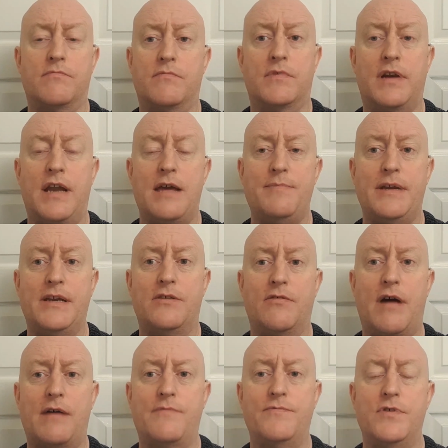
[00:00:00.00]
to
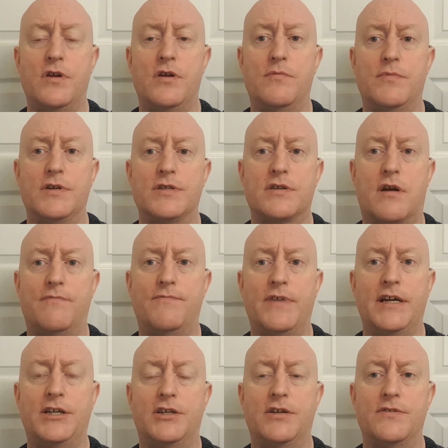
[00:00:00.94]
have numerous
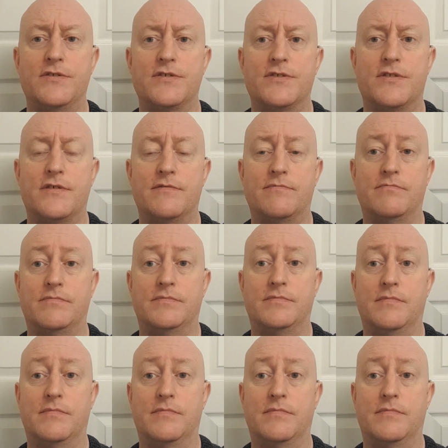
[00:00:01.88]
convictions that